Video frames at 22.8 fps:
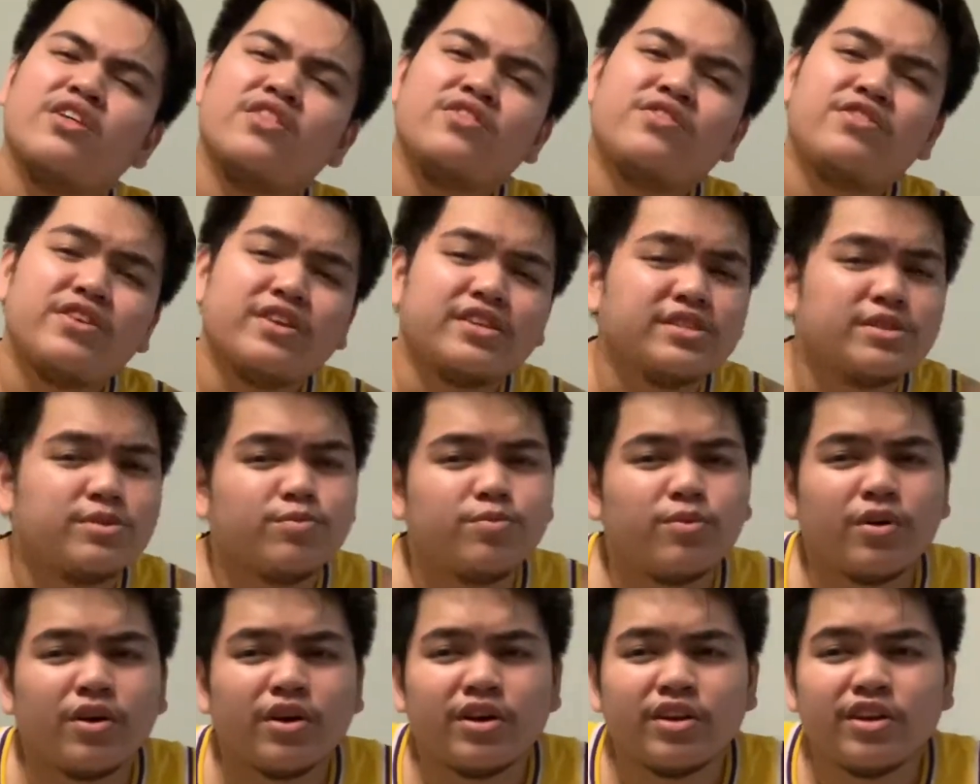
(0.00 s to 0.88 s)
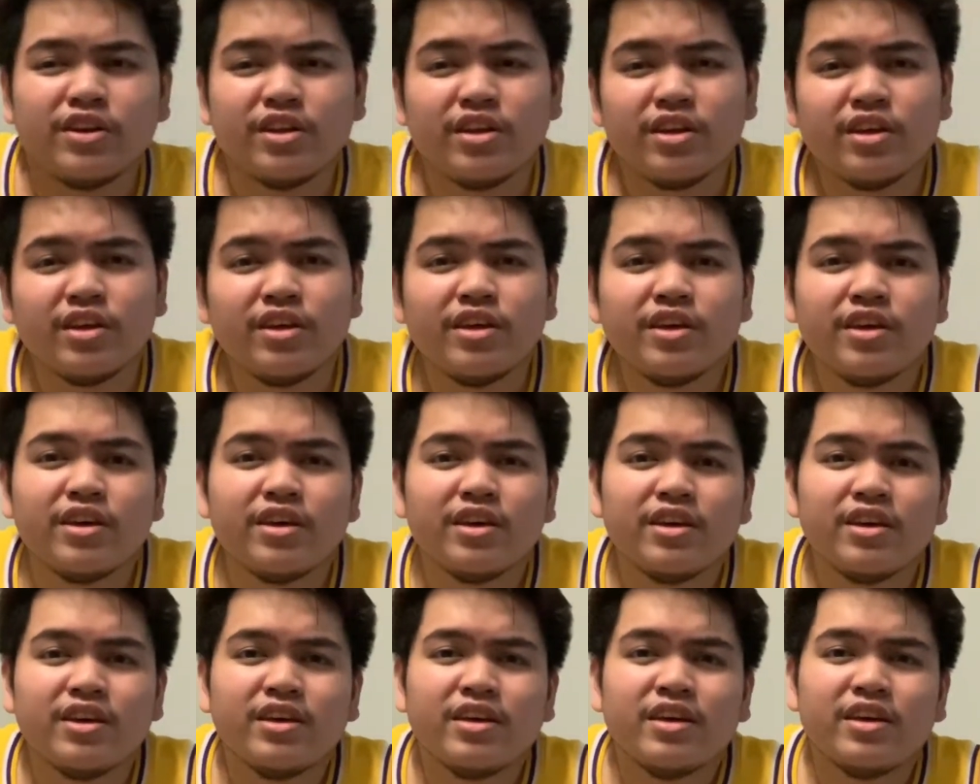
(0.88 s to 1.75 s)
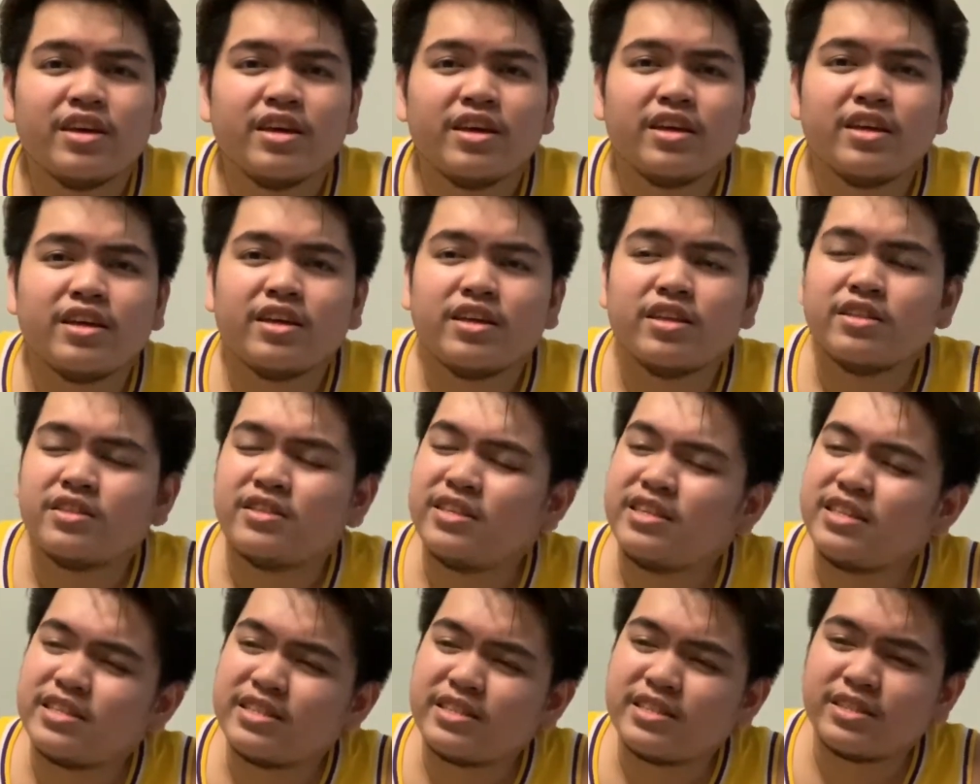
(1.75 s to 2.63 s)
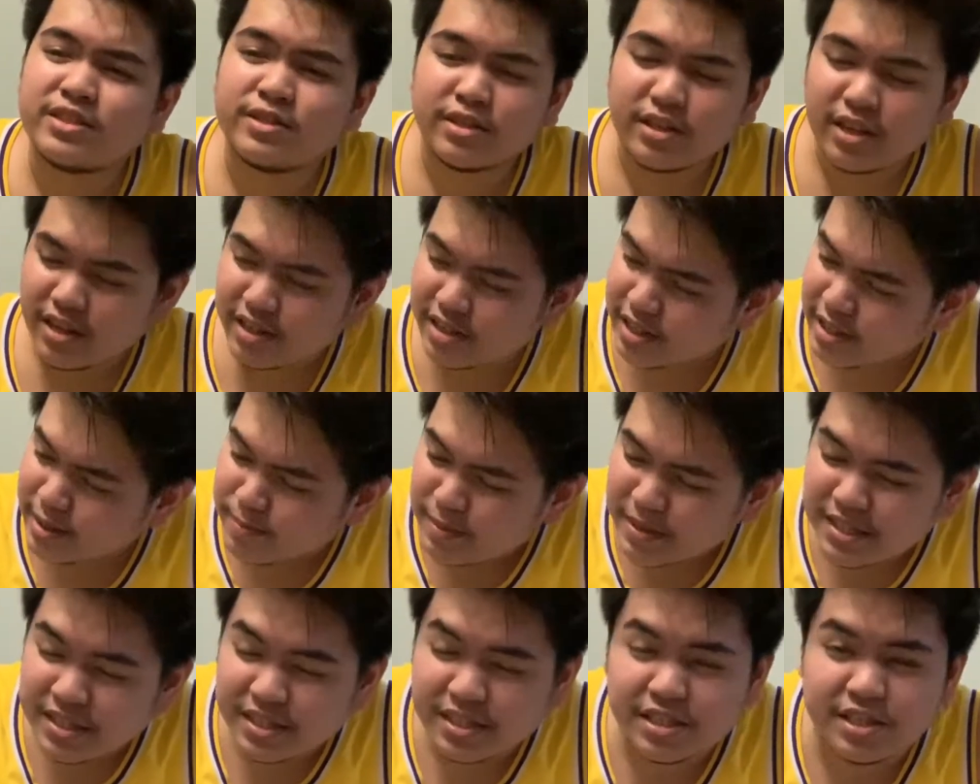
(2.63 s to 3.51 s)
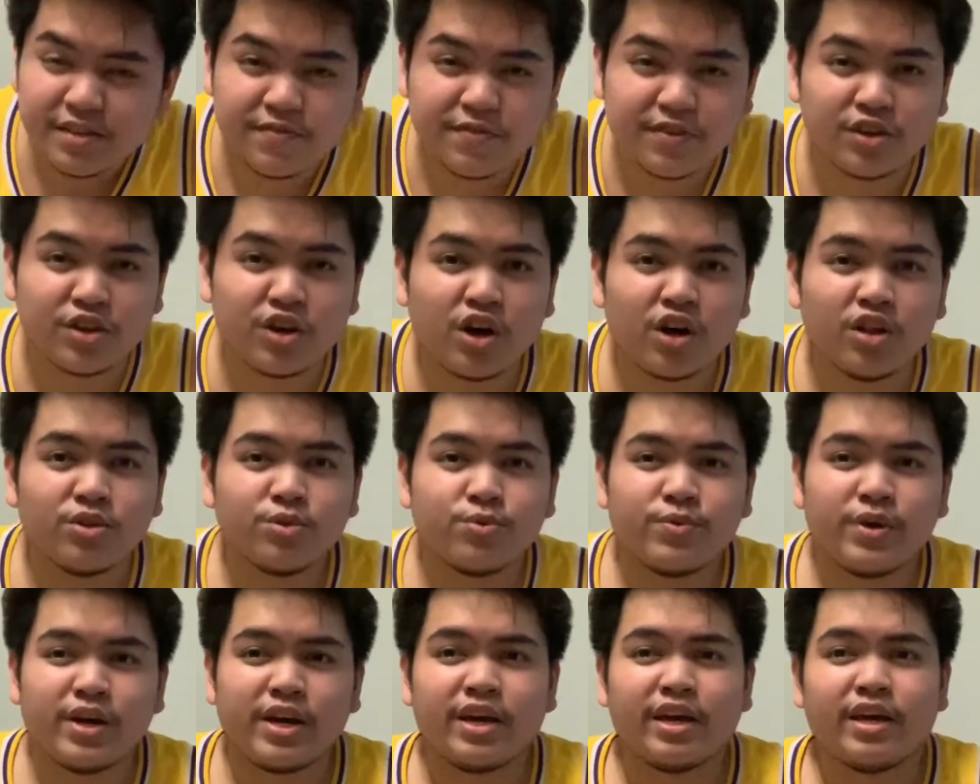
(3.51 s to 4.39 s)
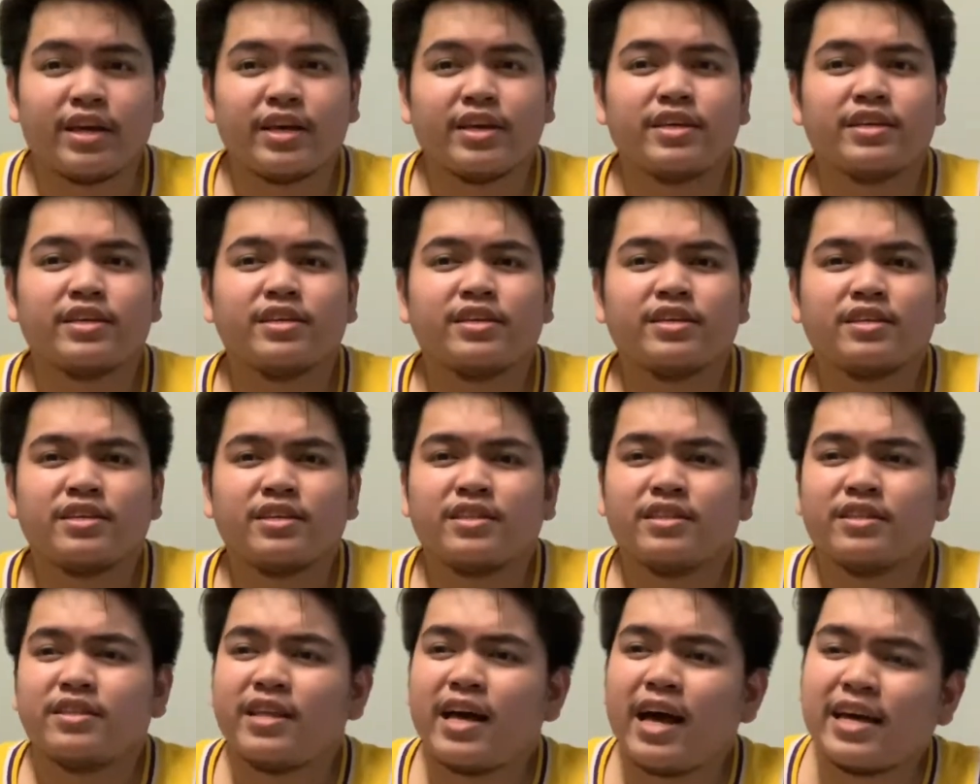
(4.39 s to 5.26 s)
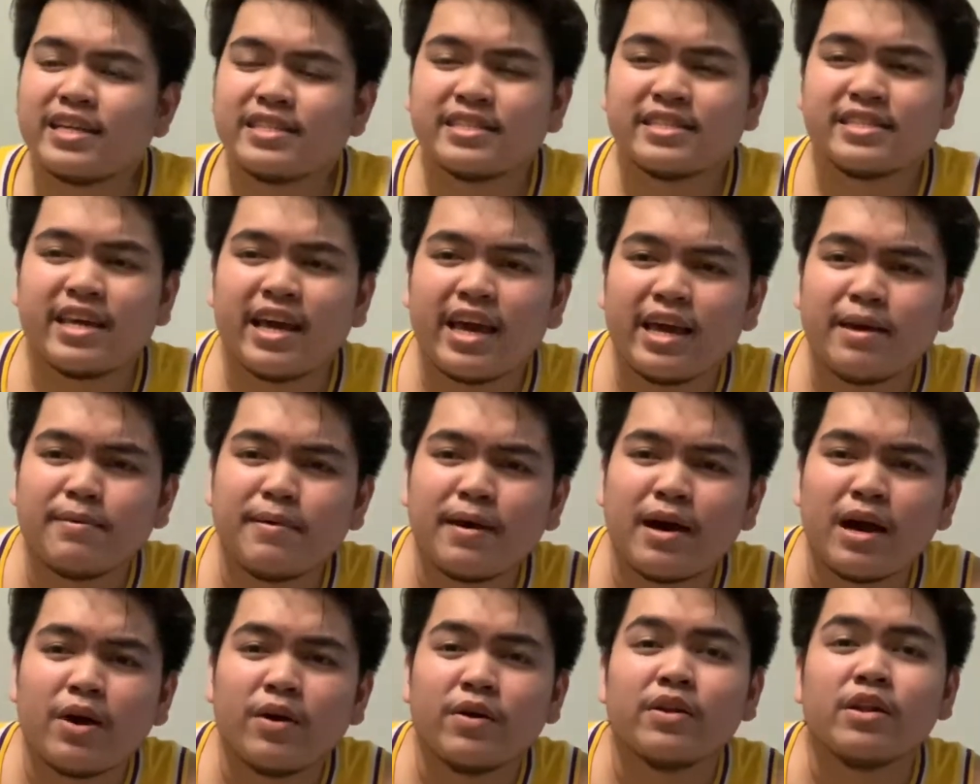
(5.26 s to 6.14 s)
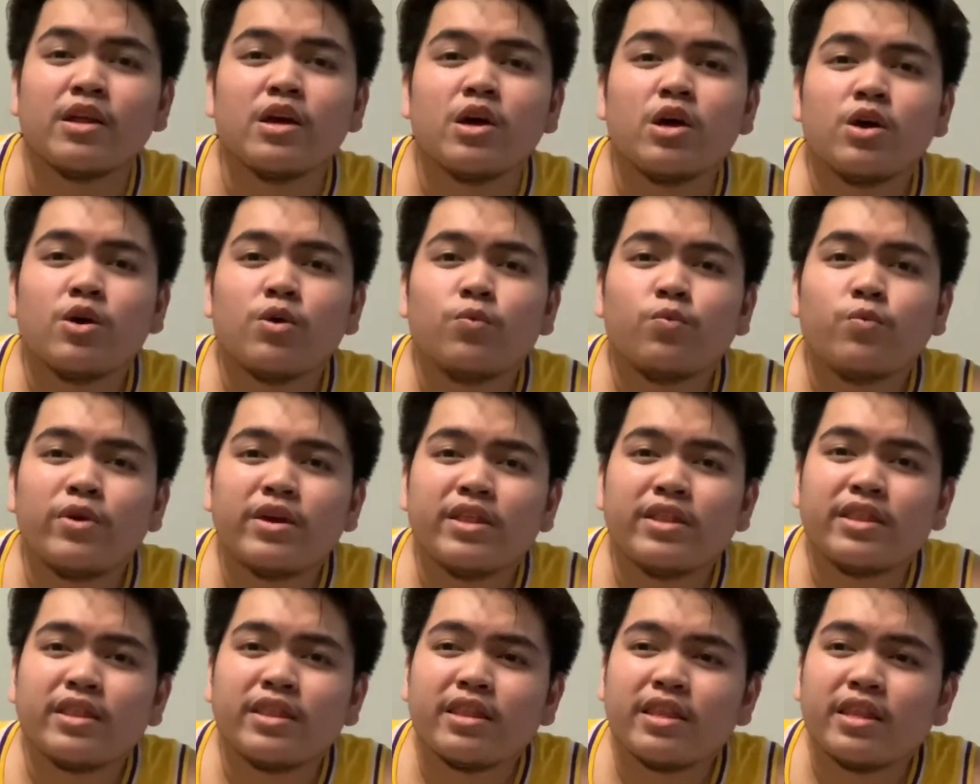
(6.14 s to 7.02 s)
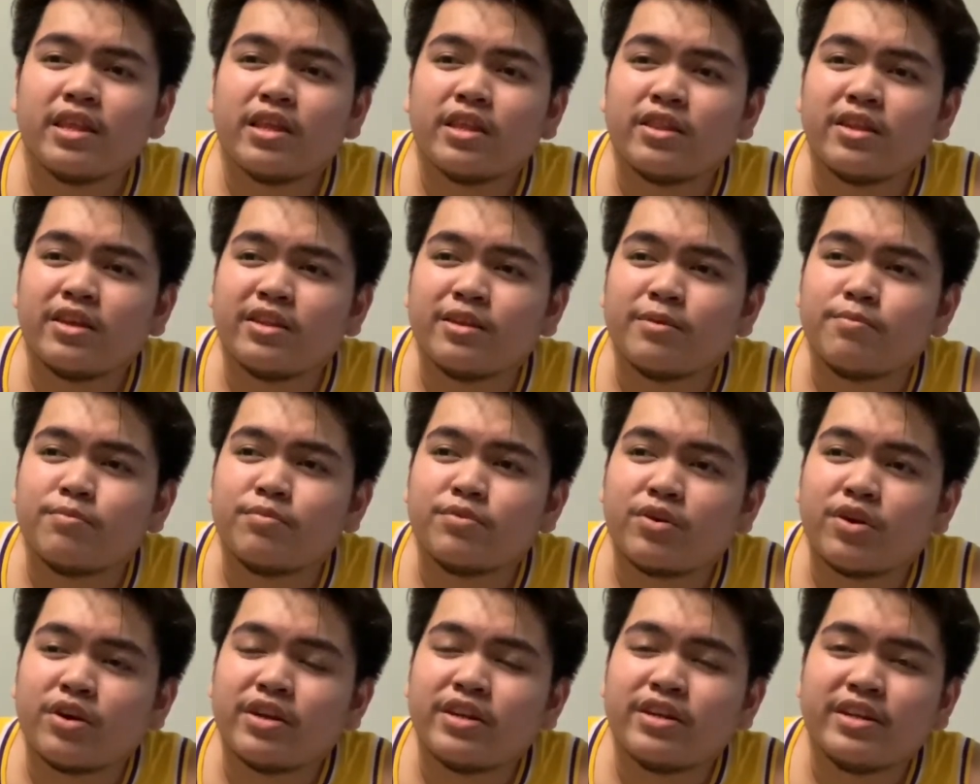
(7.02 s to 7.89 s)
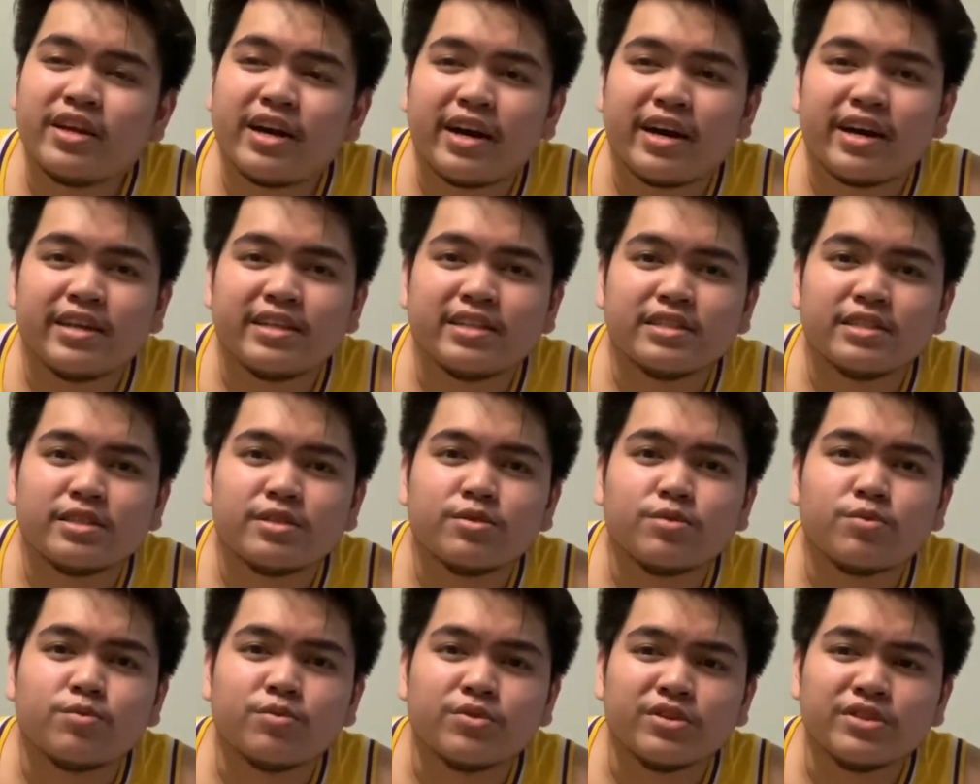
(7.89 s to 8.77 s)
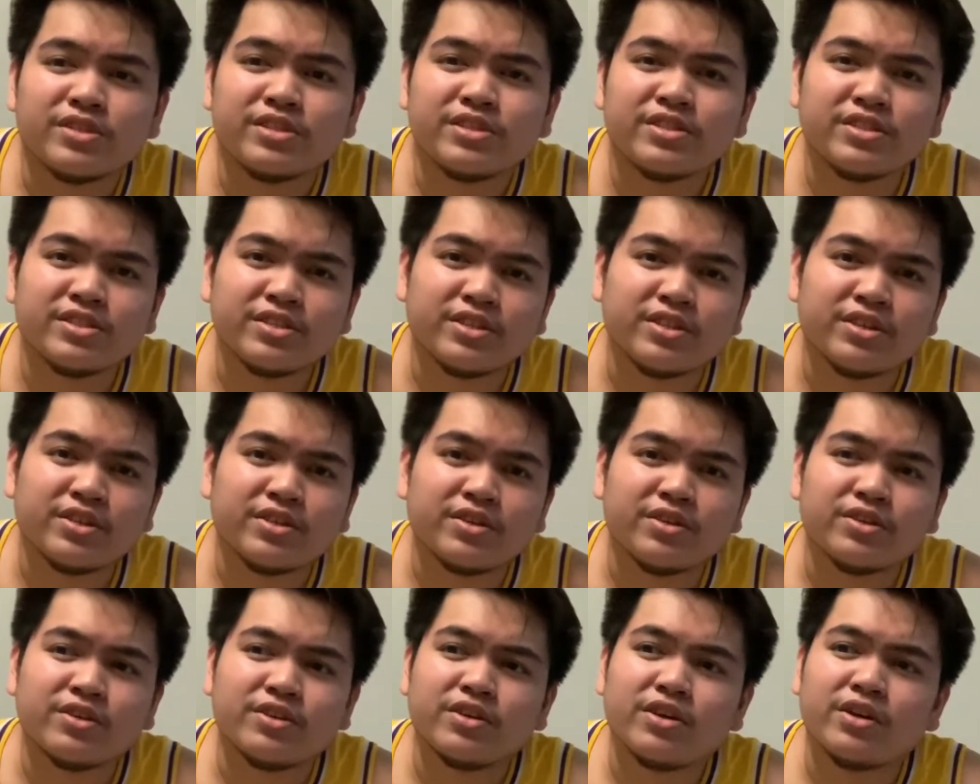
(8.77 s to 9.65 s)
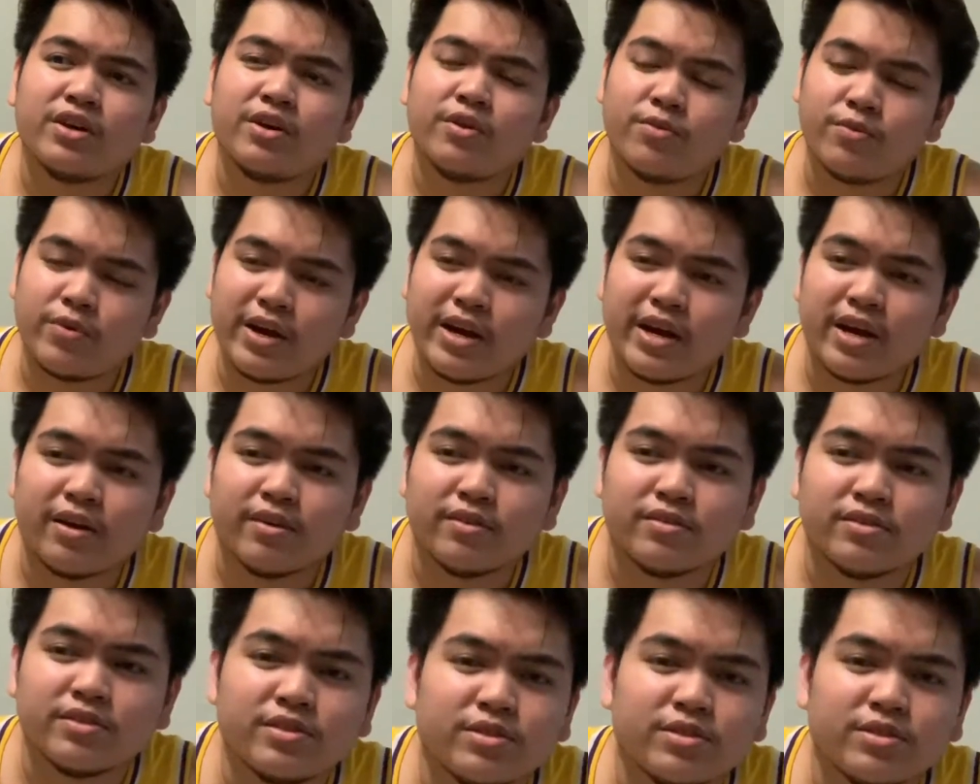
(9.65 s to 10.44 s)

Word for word: this one, this specific colorway last came out when the LeBron 9s were still around.